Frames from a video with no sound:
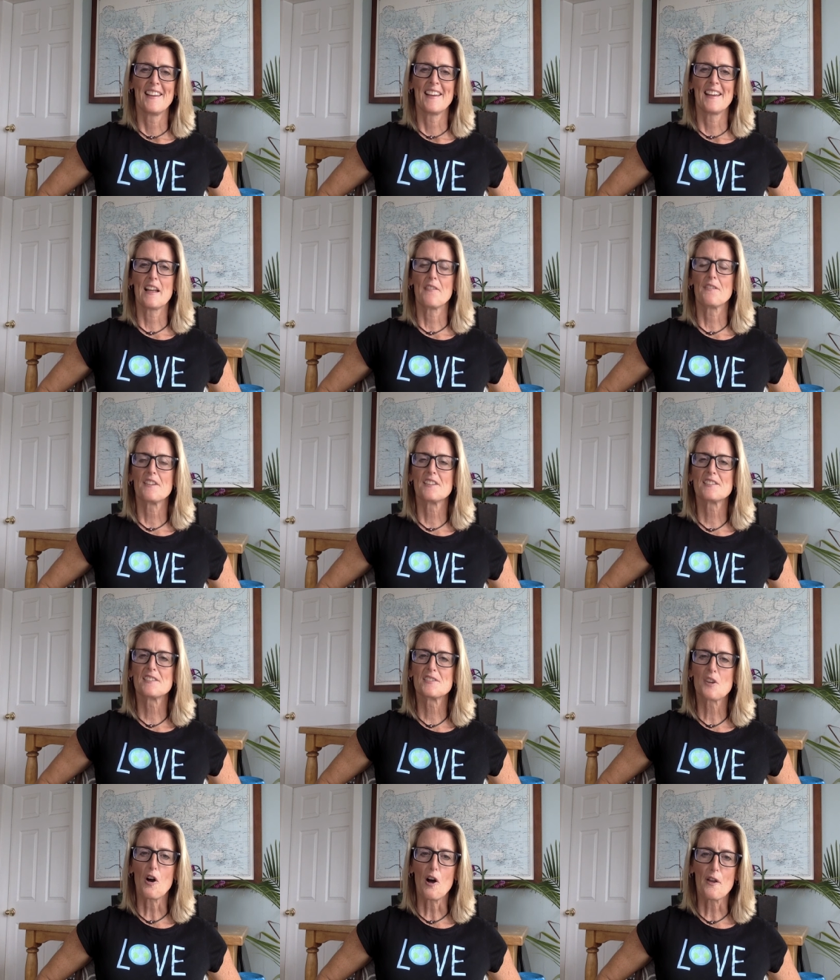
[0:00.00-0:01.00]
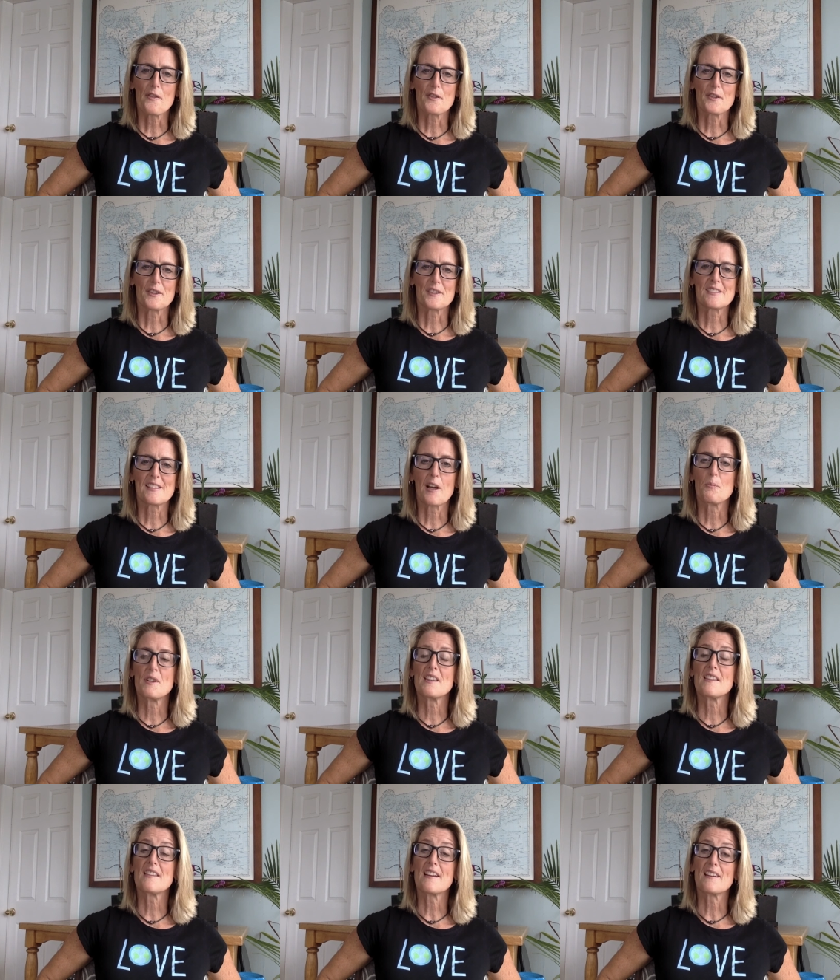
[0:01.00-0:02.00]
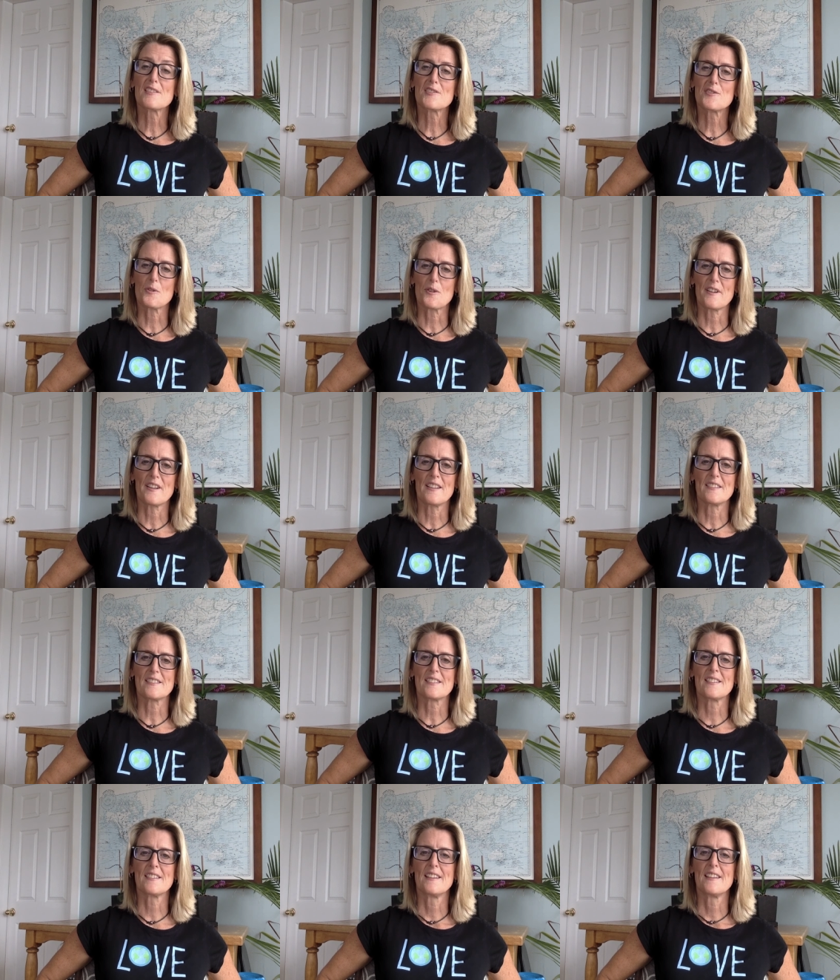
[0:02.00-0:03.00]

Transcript: and I've listened to authors tell me their stories